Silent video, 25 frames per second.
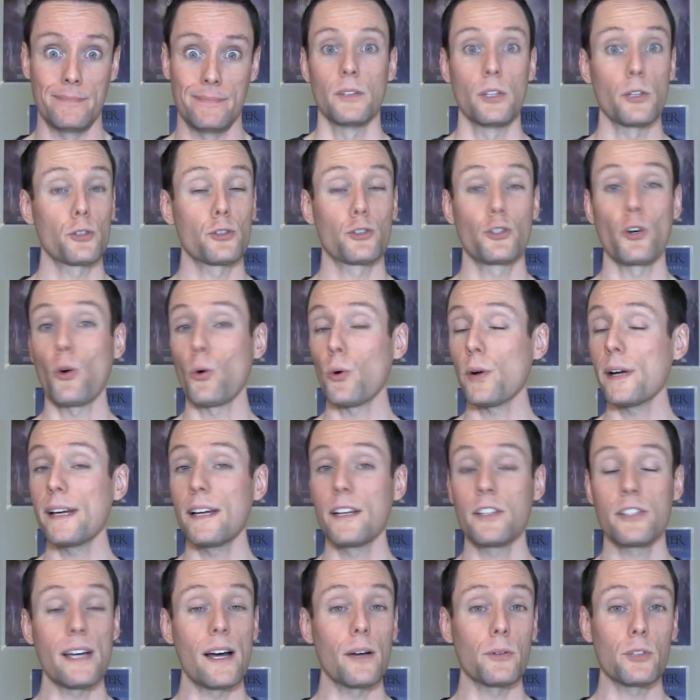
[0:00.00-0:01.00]
The story
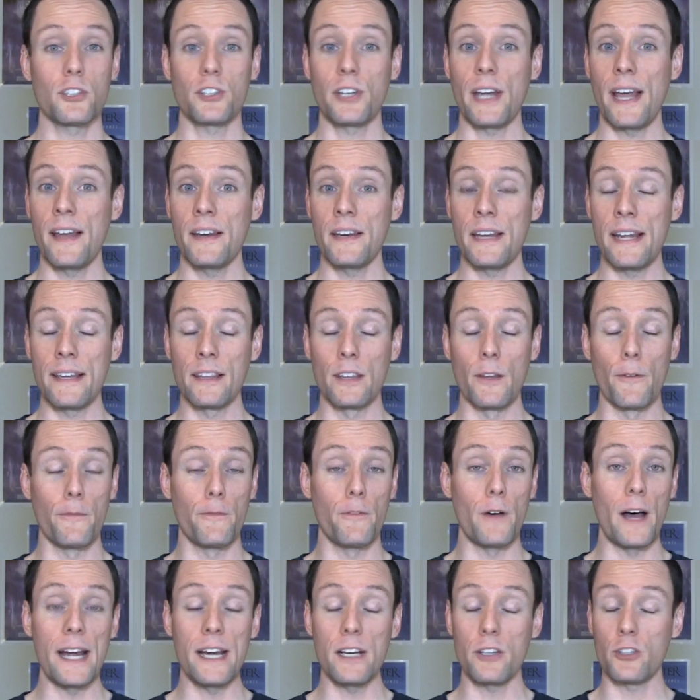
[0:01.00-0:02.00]
is outstanding, the
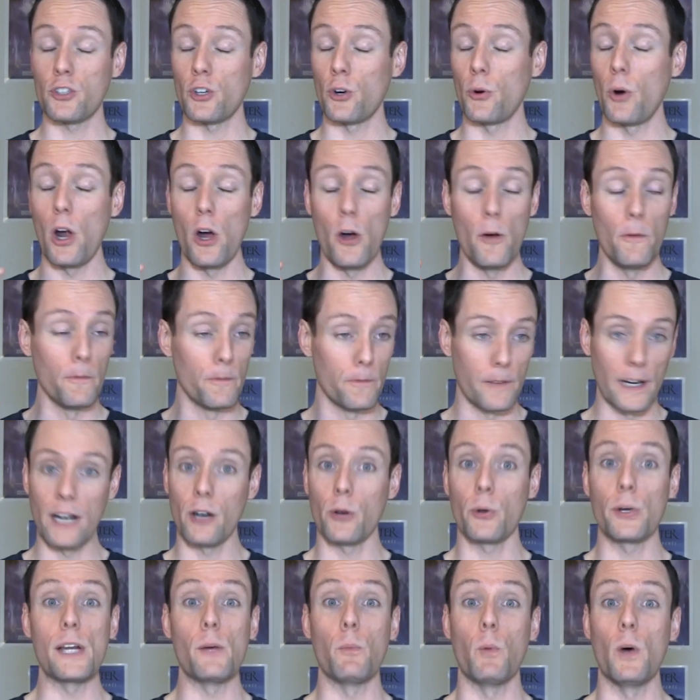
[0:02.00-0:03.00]
fights are all
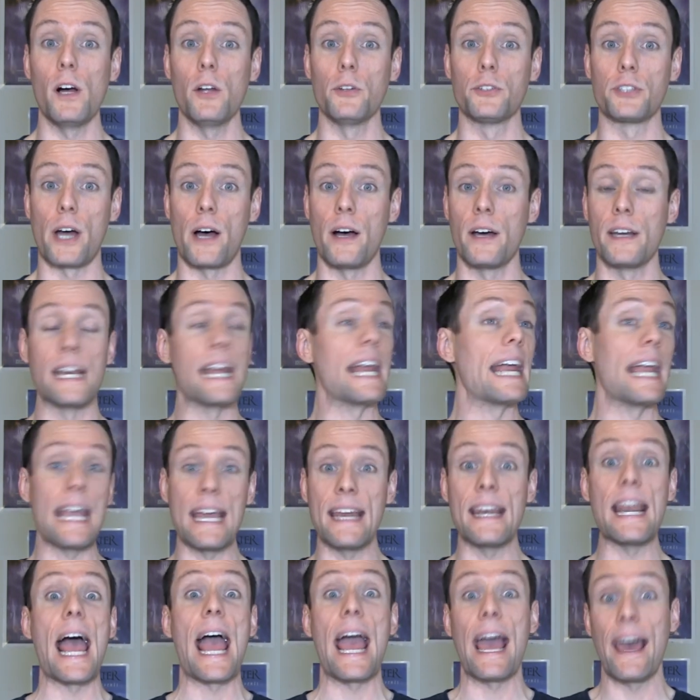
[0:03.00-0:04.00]
very well done
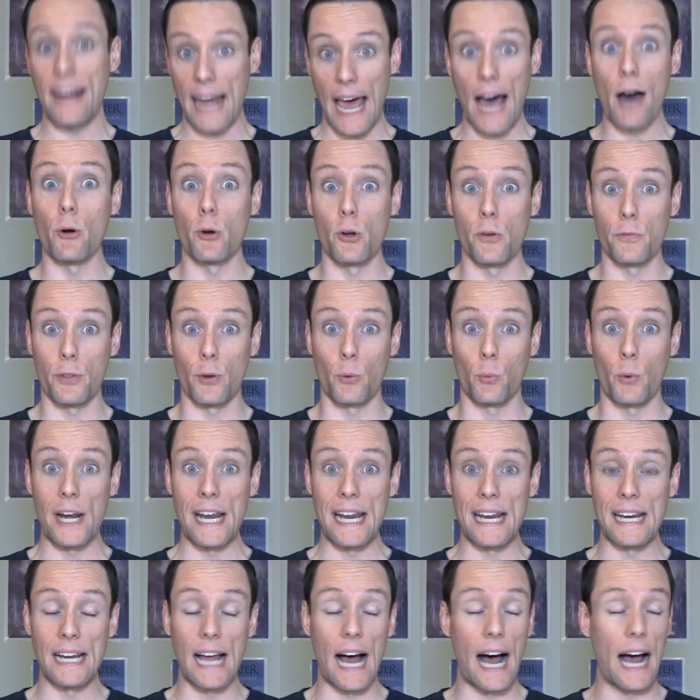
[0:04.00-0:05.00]
in and out of the
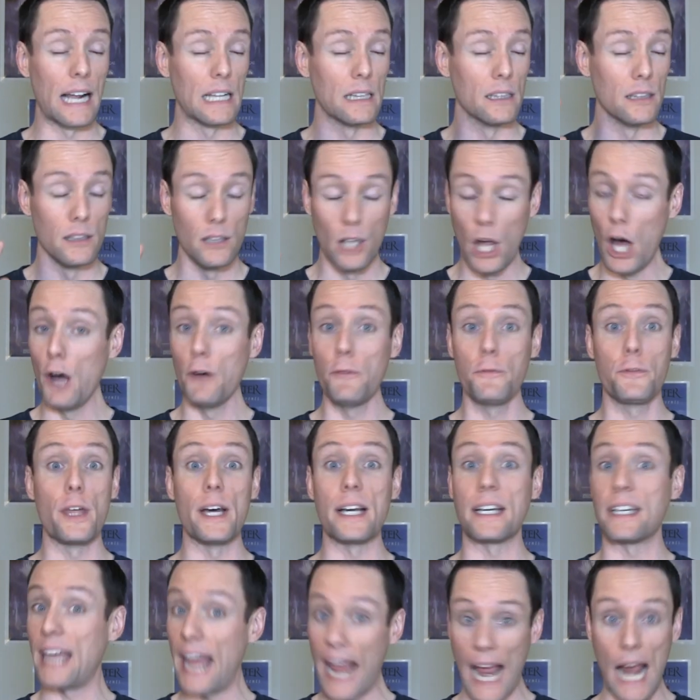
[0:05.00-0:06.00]
ring. I love
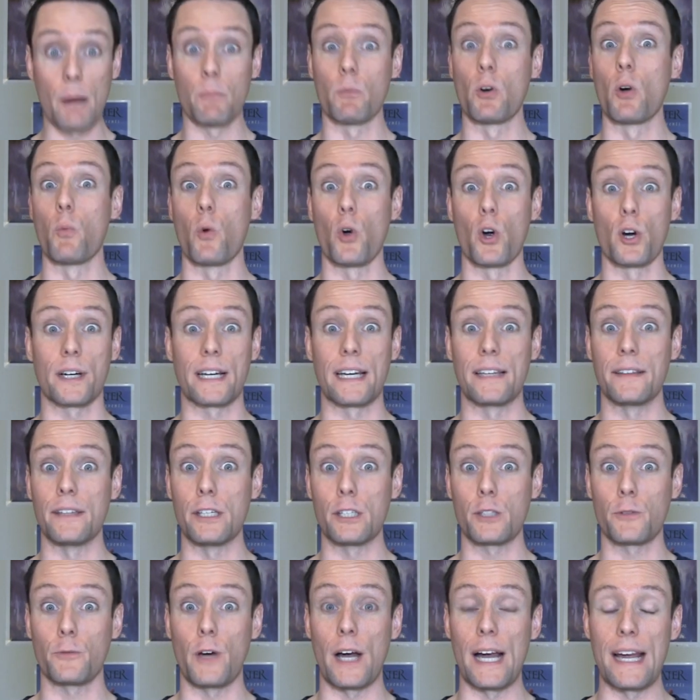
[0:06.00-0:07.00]
the camera work in
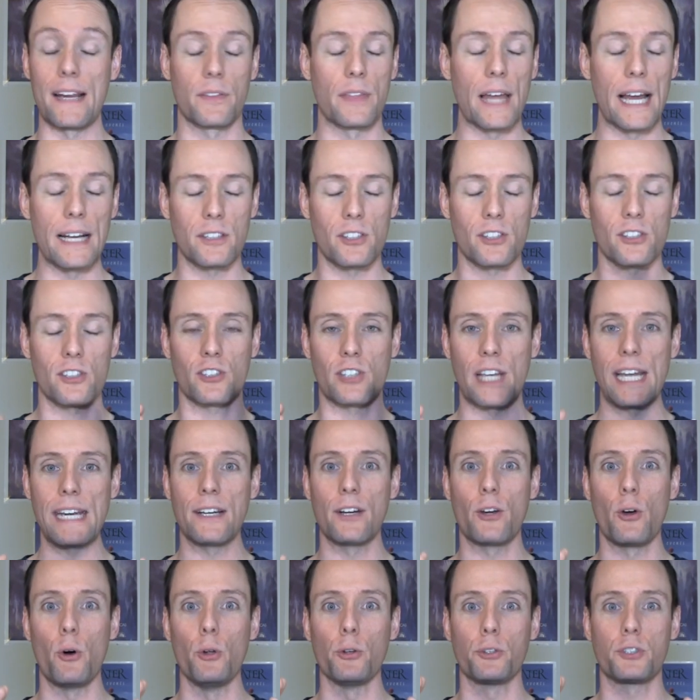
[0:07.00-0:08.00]
this fight. That
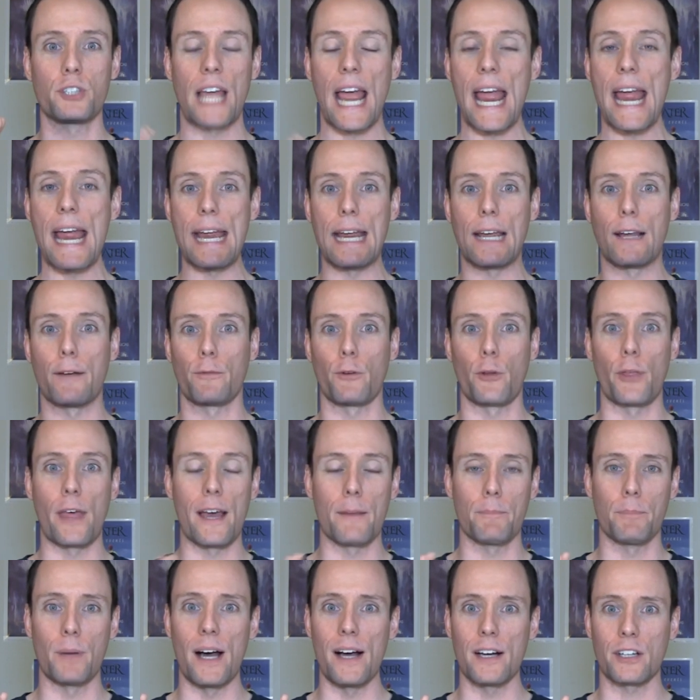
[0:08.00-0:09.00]
single take for
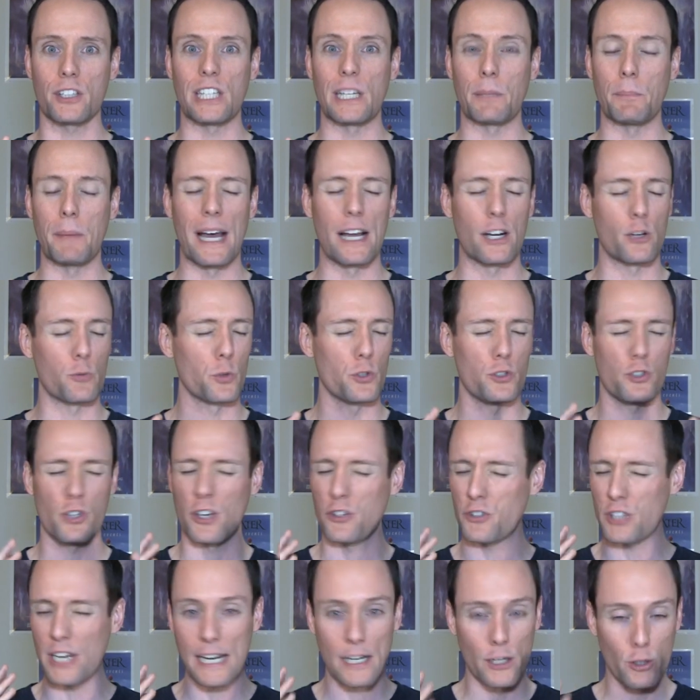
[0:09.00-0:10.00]
that boxing match was
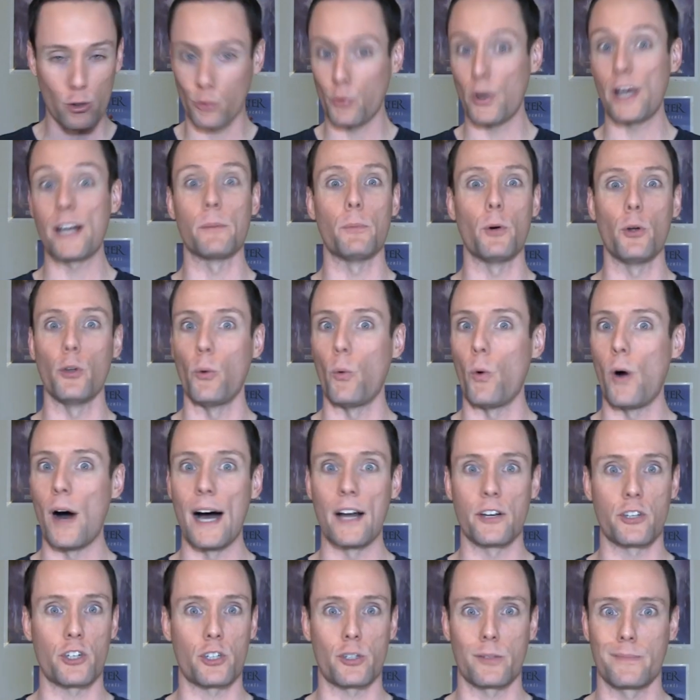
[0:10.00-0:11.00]
just incredible to
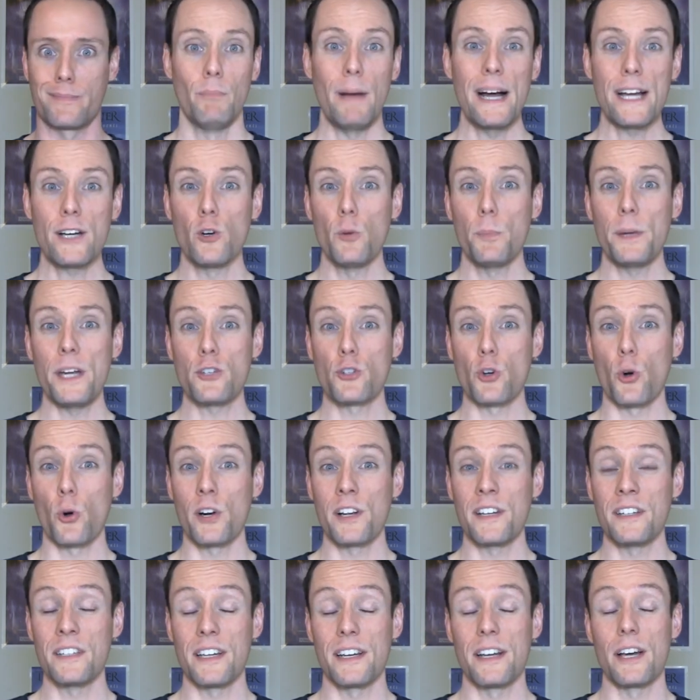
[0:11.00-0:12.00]
watch. Michael B.
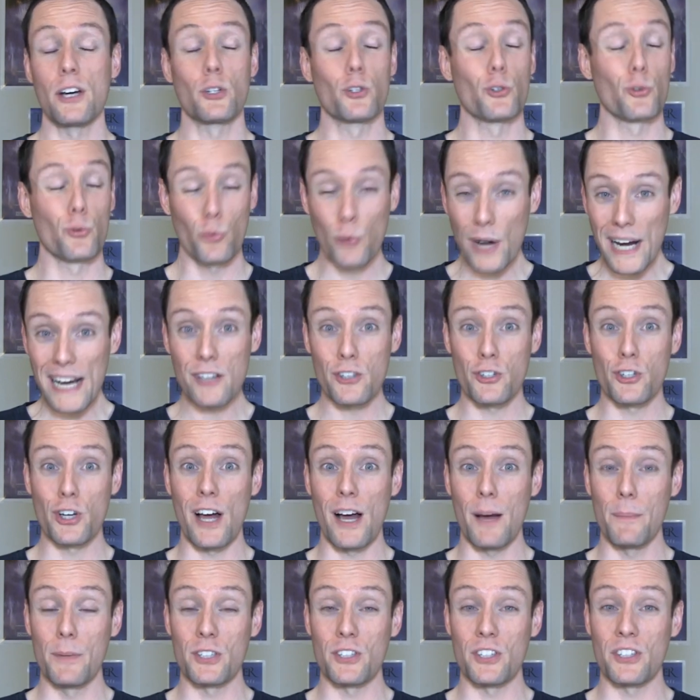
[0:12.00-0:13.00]
Jordan did a great
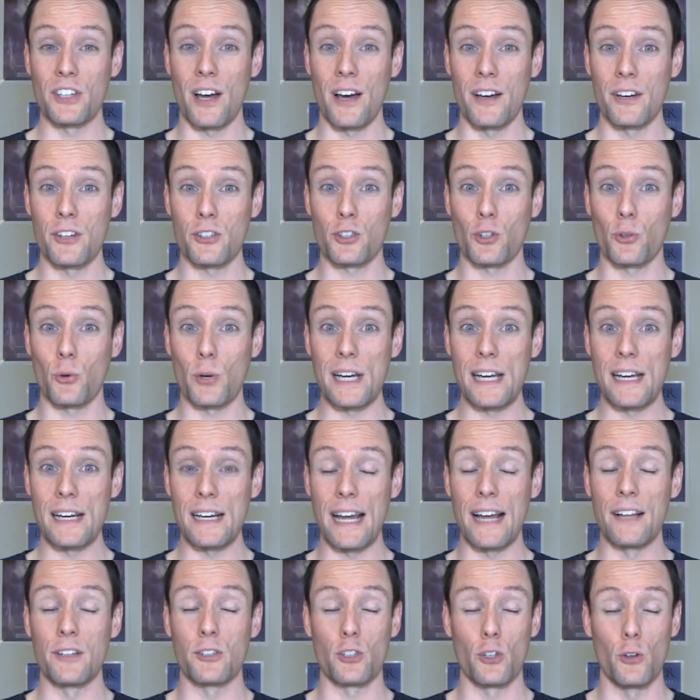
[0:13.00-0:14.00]
job as Adonis Creed,
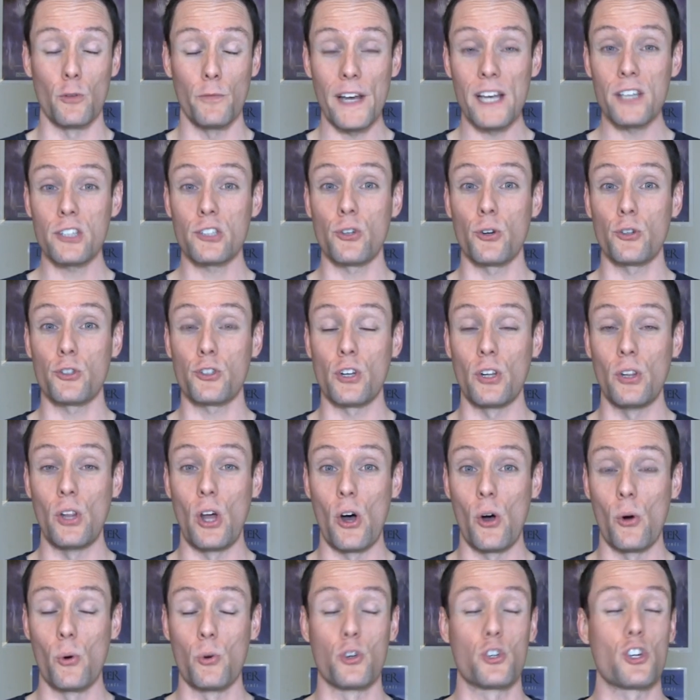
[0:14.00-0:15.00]
and Sylvester
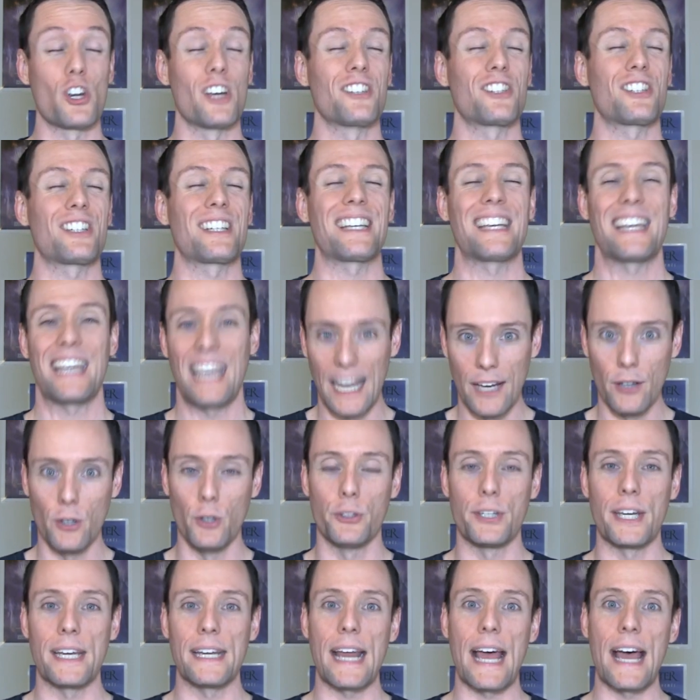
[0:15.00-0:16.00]
Stallone just
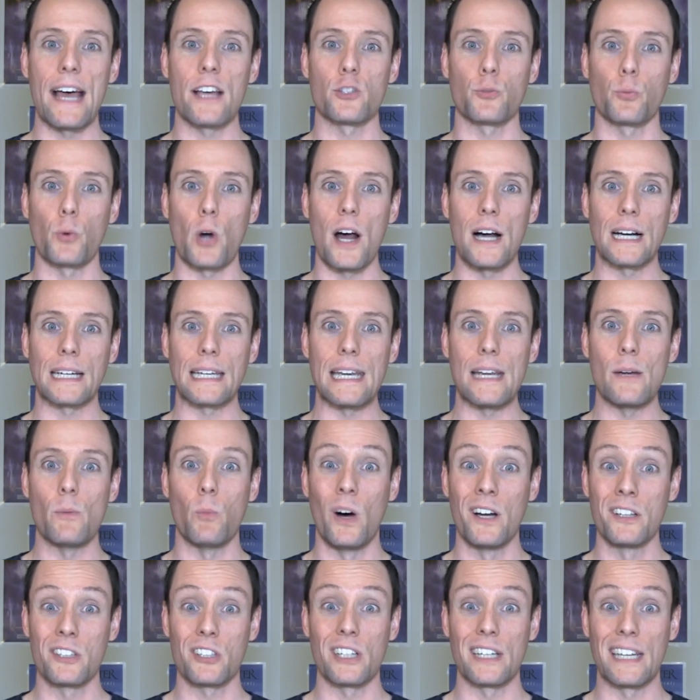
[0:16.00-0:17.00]
killed it as Rocky
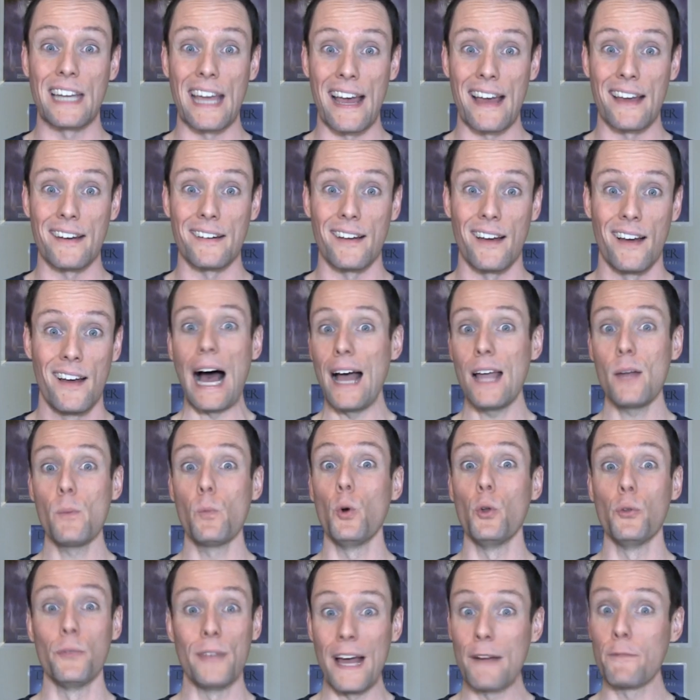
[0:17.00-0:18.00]
once again. I
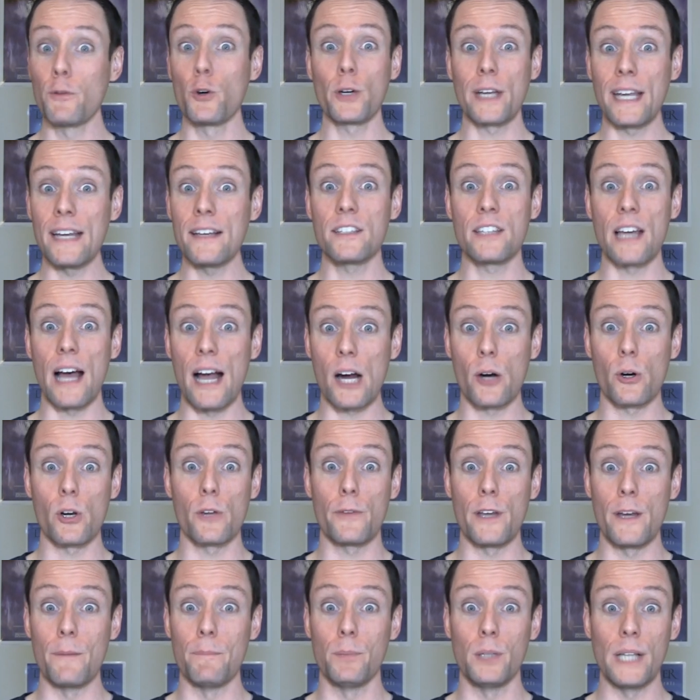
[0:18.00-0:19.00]
will never get tired
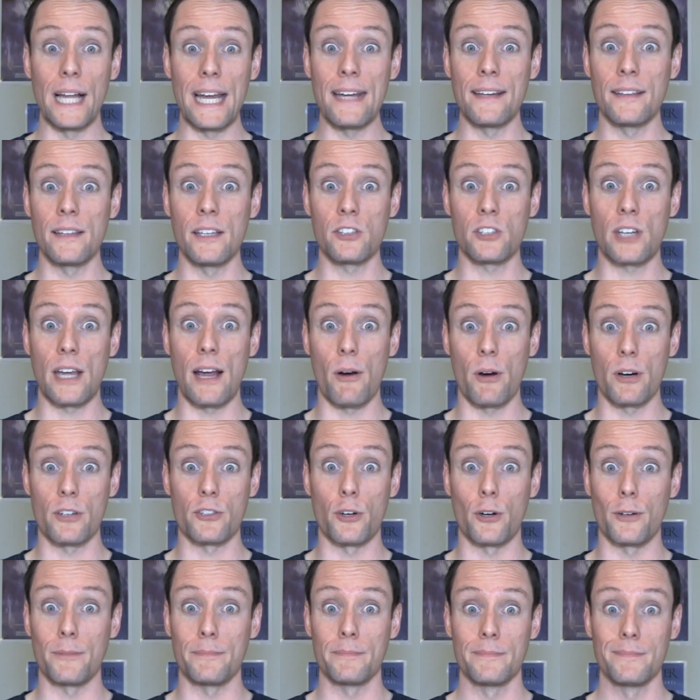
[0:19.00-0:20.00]
of him playing this
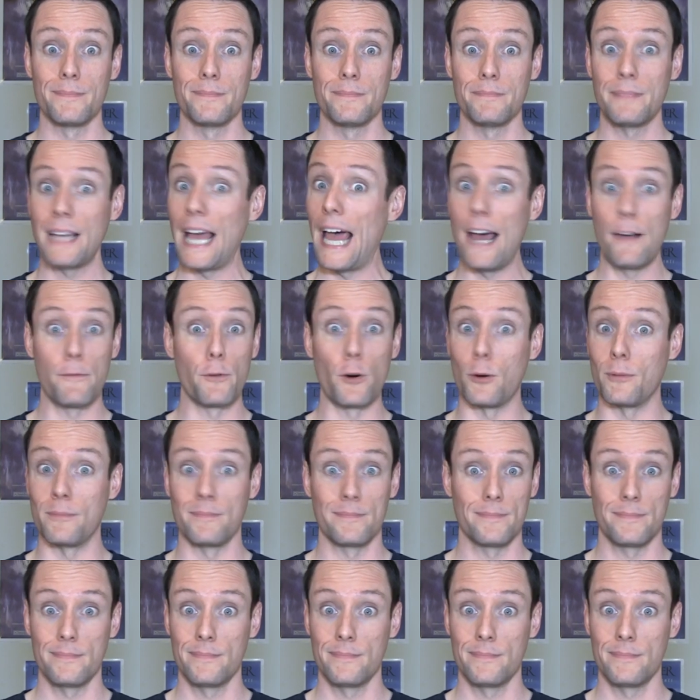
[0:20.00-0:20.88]
character. Ever.